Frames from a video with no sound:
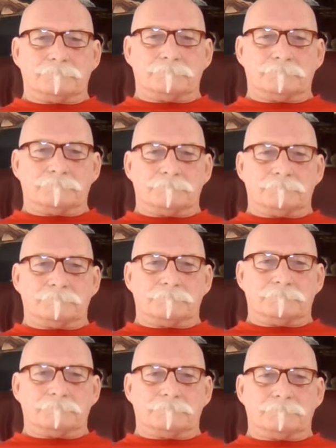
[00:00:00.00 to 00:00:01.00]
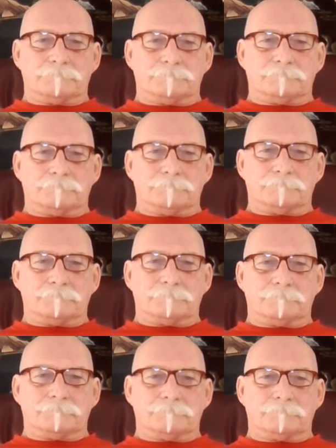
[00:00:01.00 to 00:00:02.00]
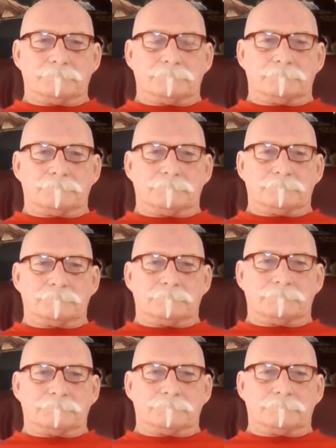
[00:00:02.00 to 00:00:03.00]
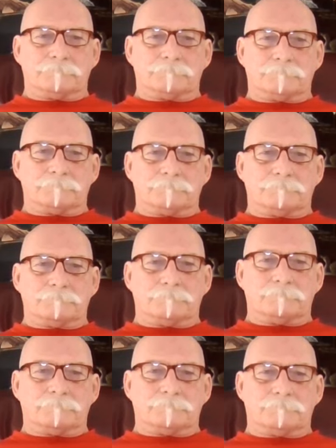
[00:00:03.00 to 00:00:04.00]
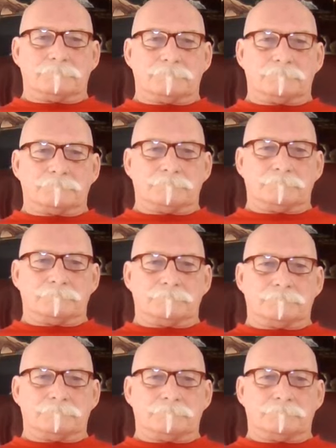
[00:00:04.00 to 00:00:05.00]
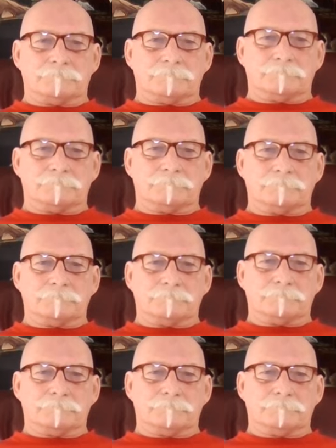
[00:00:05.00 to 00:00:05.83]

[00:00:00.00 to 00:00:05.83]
The person shown says nothing.